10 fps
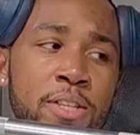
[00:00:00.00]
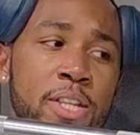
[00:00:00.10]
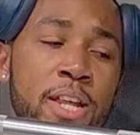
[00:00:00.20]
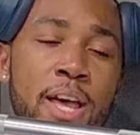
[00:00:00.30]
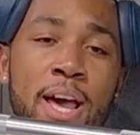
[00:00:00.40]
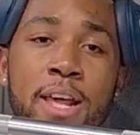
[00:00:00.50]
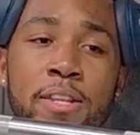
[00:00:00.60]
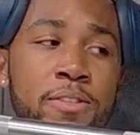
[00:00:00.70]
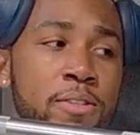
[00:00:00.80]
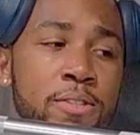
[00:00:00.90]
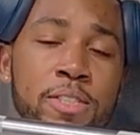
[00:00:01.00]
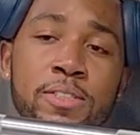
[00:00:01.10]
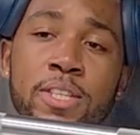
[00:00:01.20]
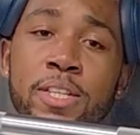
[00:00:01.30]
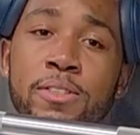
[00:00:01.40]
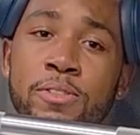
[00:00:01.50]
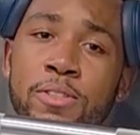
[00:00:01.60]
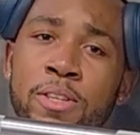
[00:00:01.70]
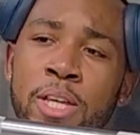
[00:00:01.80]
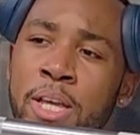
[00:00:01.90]
and then I added these
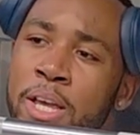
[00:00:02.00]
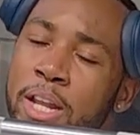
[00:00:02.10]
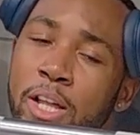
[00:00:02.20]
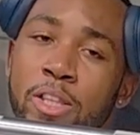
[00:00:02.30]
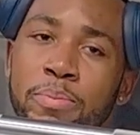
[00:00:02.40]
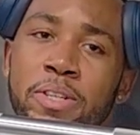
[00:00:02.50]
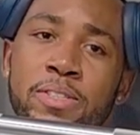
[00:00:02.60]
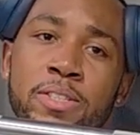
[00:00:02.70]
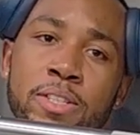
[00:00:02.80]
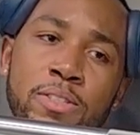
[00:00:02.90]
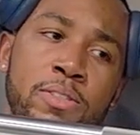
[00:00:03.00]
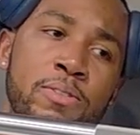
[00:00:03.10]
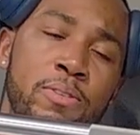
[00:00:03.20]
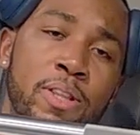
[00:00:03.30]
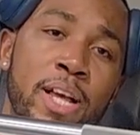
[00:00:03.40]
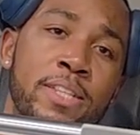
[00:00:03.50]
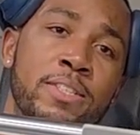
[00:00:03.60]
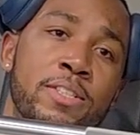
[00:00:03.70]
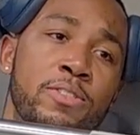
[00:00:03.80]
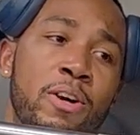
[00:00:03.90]
10s, and I only pressed 6 on the last
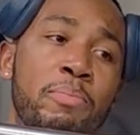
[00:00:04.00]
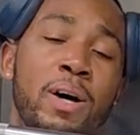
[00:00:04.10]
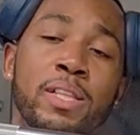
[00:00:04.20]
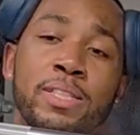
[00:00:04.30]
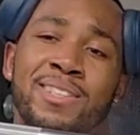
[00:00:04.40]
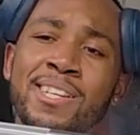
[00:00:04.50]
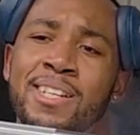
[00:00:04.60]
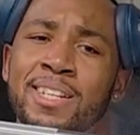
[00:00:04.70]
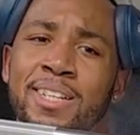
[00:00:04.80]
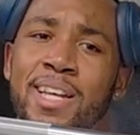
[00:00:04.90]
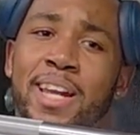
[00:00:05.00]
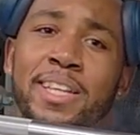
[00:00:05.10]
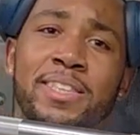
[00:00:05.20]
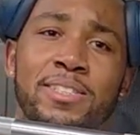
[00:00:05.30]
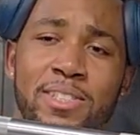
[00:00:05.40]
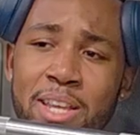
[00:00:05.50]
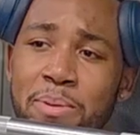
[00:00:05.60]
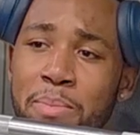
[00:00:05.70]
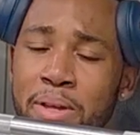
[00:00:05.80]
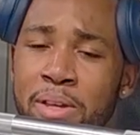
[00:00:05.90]
set. So I'll probably kind of get the
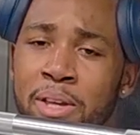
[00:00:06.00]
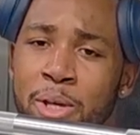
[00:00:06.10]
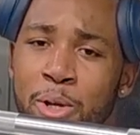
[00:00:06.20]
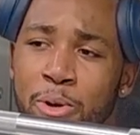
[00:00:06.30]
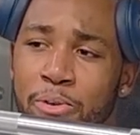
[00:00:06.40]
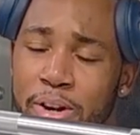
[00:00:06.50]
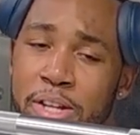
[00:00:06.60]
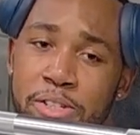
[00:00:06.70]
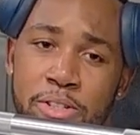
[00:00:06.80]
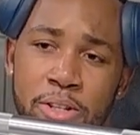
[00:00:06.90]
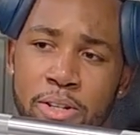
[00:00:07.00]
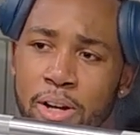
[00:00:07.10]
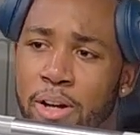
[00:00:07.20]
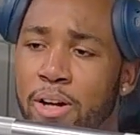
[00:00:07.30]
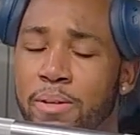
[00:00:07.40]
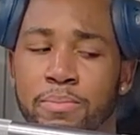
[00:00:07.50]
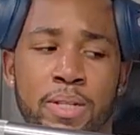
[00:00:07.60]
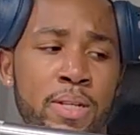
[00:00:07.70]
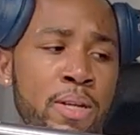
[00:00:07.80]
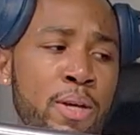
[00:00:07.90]
same range.
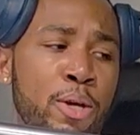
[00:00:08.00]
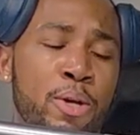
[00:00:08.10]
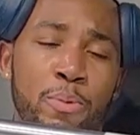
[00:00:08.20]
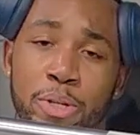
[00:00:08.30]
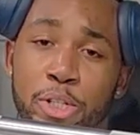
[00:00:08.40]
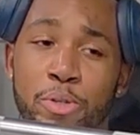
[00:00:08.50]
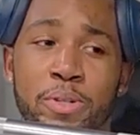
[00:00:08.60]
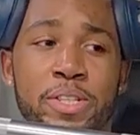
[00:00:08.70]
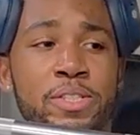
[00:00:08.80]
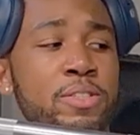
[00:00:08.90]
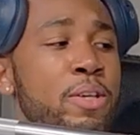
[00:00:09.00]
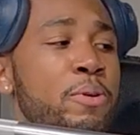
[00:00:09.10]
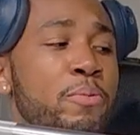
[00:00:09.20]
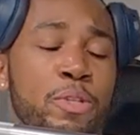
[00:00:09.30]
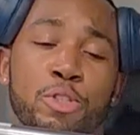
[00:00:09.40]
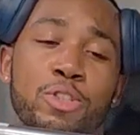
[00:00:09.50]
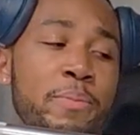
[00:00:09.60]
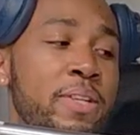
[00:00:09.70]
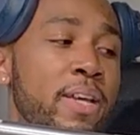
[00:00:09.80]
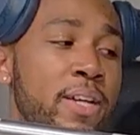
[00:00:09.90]
When you're doing this, when you
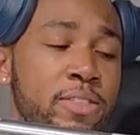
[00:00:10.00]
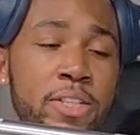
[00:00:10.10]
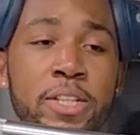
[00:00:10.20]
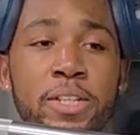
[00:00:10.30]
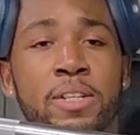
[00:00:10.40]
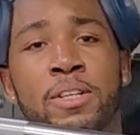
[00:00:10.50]
drop it down to here,